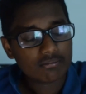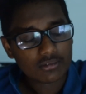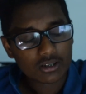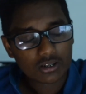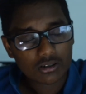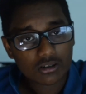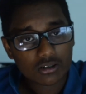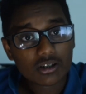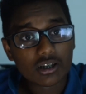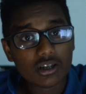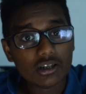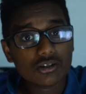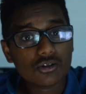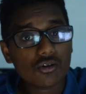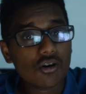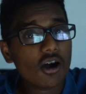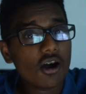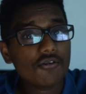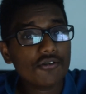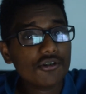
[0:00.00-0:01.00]
Okay, so
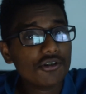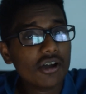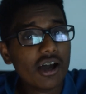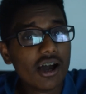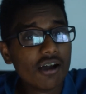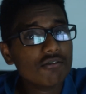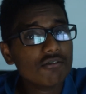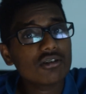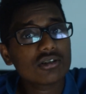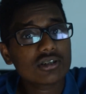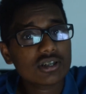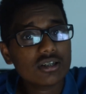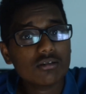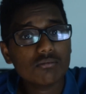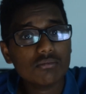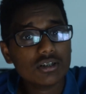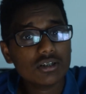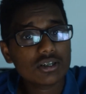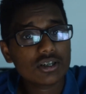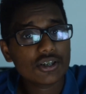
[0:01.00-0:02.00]
after you have your
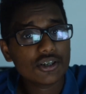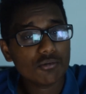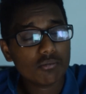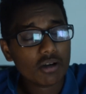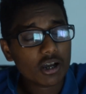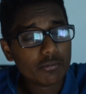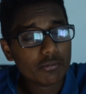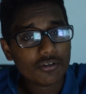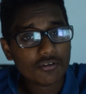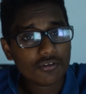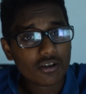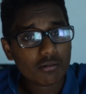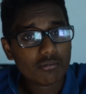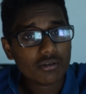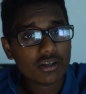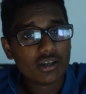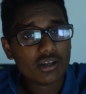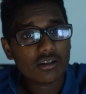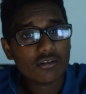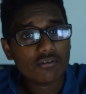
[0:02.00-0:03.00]
syllabus, you might be
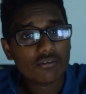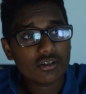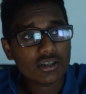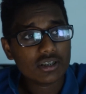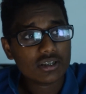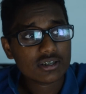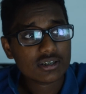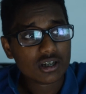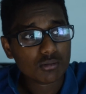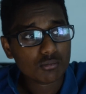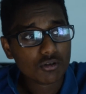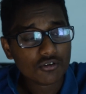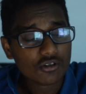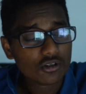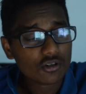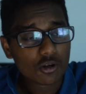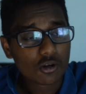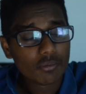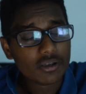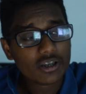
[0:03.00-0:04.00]
familiar with some of the
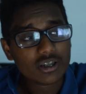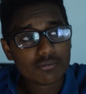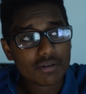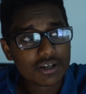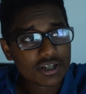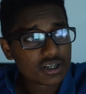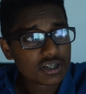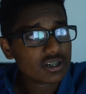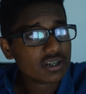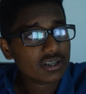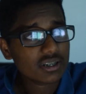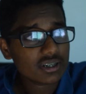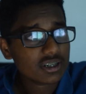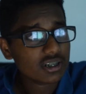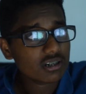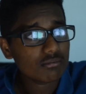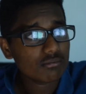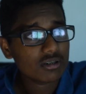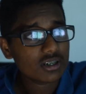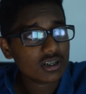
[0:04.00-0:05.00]
topics mentioned in the
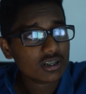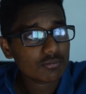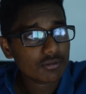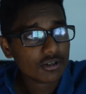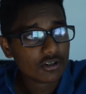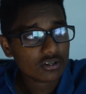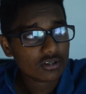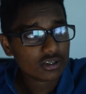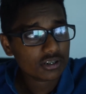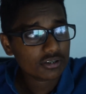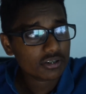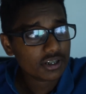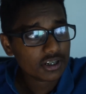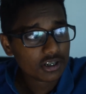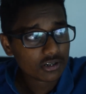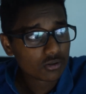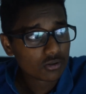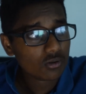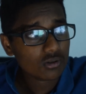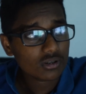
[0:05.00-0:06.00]
syllabus because your teacher
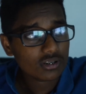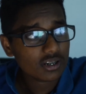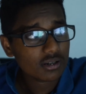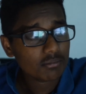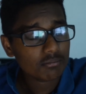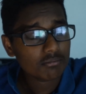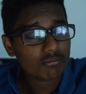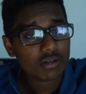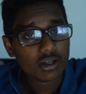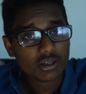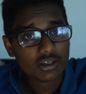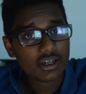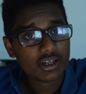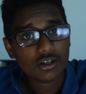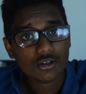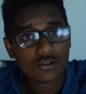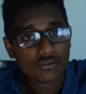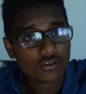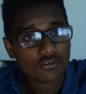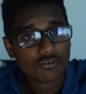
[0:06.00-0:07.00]
taught them by the end
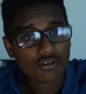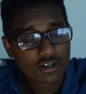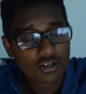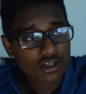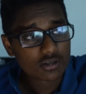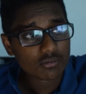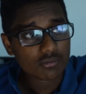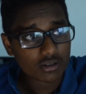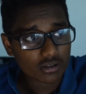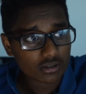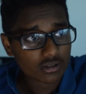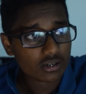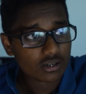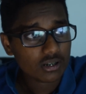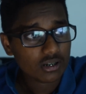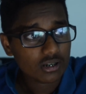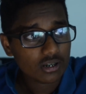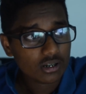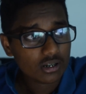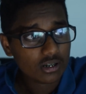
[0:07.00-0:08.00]
of the first month.
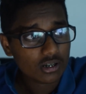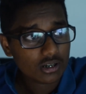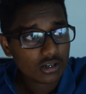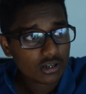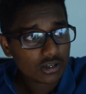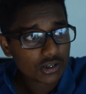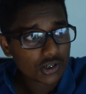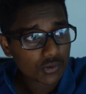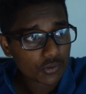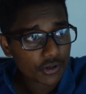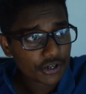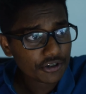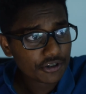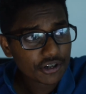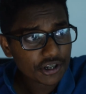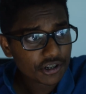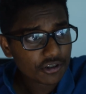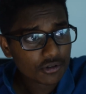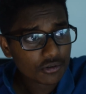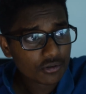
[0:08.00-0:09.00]
So what you
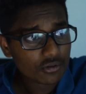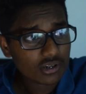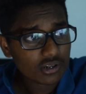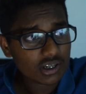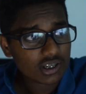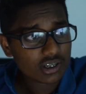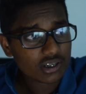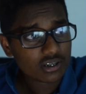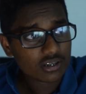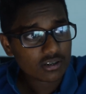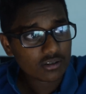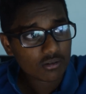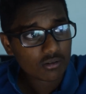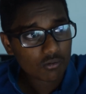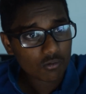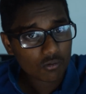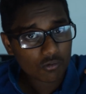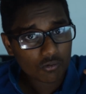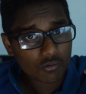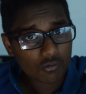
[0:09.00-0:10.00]
need to do is,
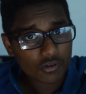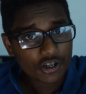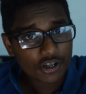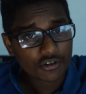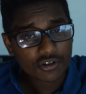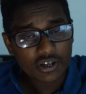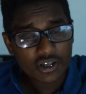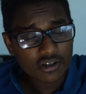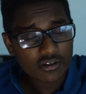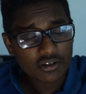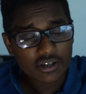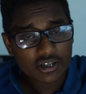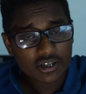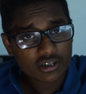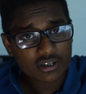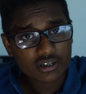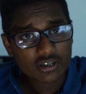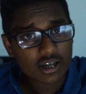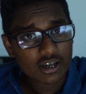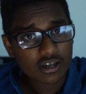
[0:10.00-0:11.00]
when your teacher
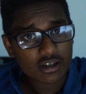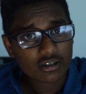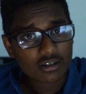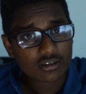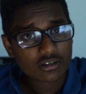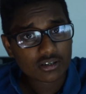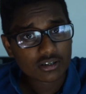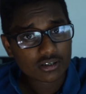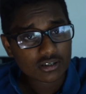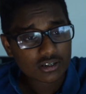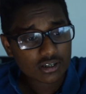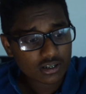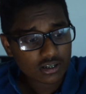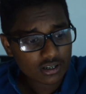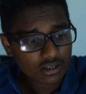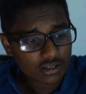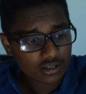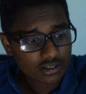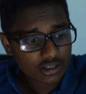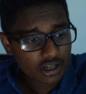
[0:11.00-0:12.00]
teaches that
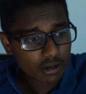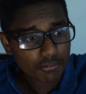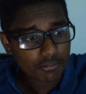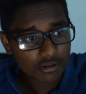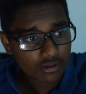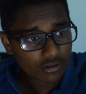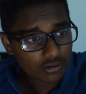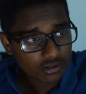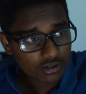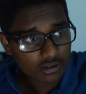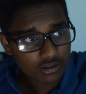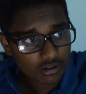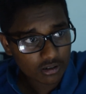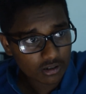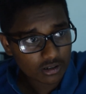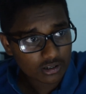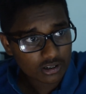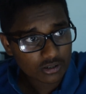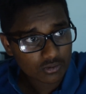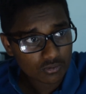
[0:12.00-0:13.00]
chapter on the
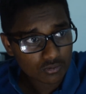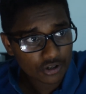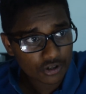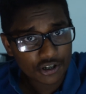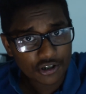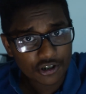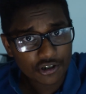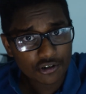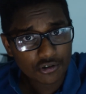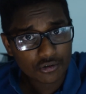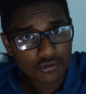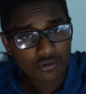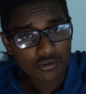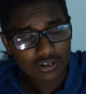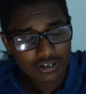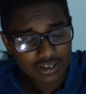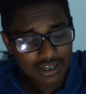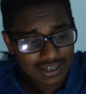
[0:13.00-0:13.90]
class, what you need to do that